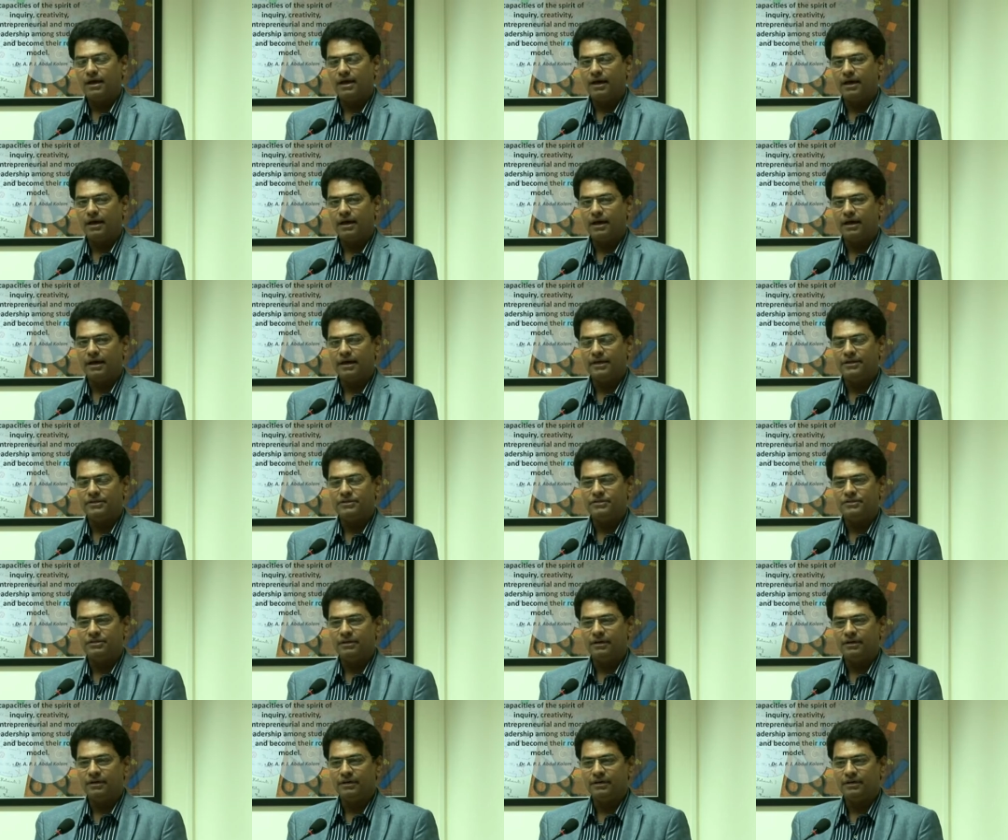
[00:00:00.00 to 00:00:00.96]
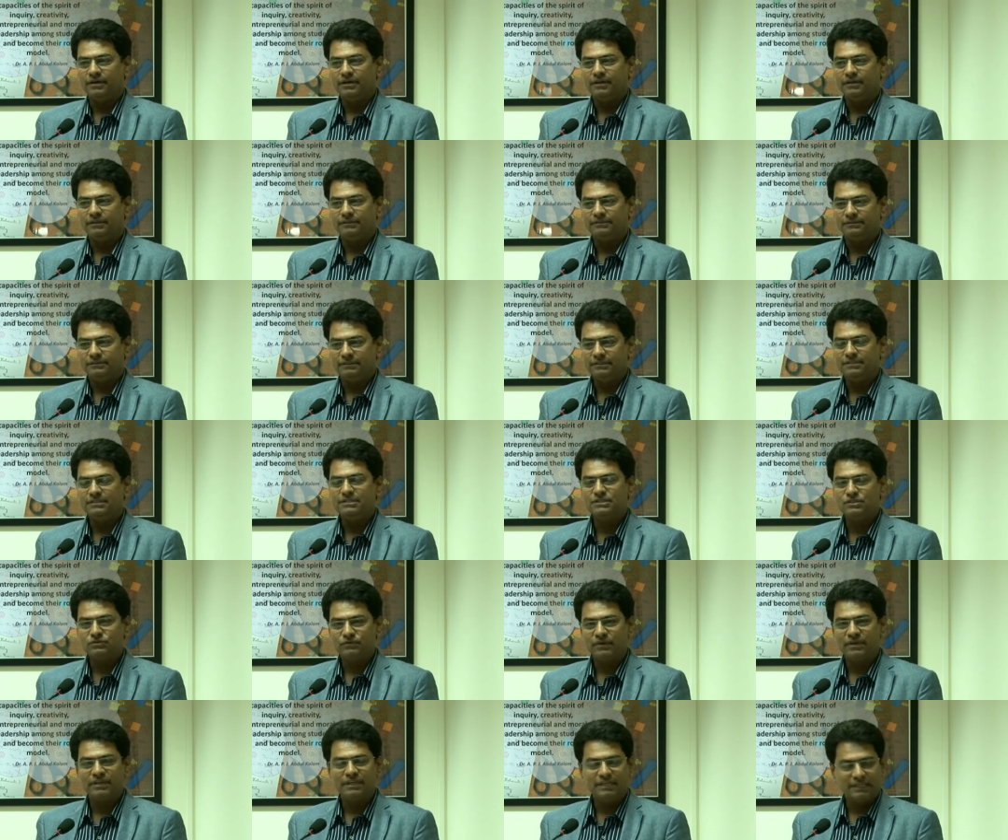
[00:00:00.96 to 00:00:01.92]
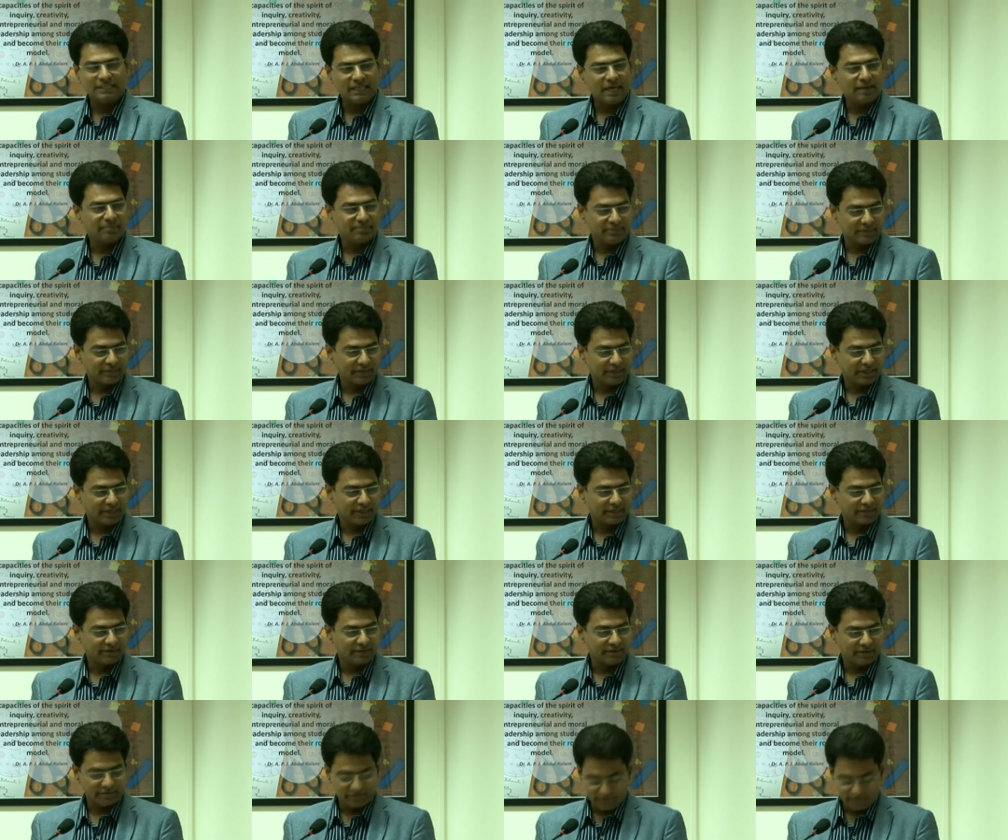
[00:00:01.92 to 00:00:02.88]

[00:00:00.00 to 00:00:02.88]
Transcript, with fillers: and uh, this is when it happened like uh,